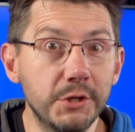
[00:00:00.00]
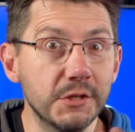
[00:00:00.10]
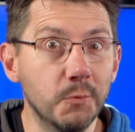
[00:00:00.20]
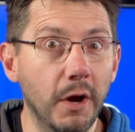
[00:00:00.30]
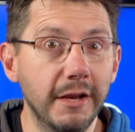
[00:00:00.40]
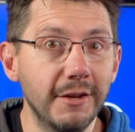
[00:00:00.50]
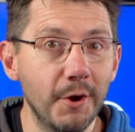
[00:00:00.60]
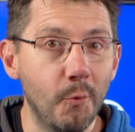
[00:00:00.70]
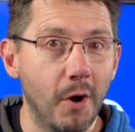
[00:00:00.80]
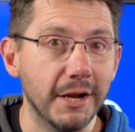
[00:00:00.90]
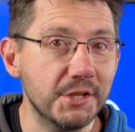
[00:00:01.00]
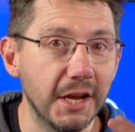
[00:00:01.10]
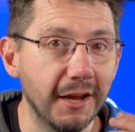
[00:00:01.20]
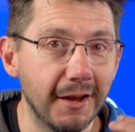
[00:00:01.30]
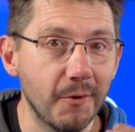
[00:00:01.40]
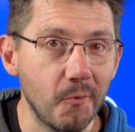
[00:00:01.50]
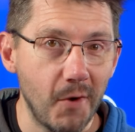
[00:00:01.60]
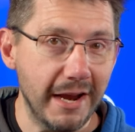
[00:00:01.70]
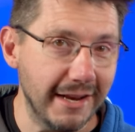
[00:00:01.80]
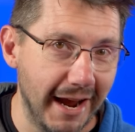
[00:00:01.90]
which is what you're watching
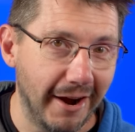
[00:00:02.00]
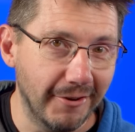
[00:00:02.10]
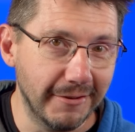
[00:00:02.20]
right now.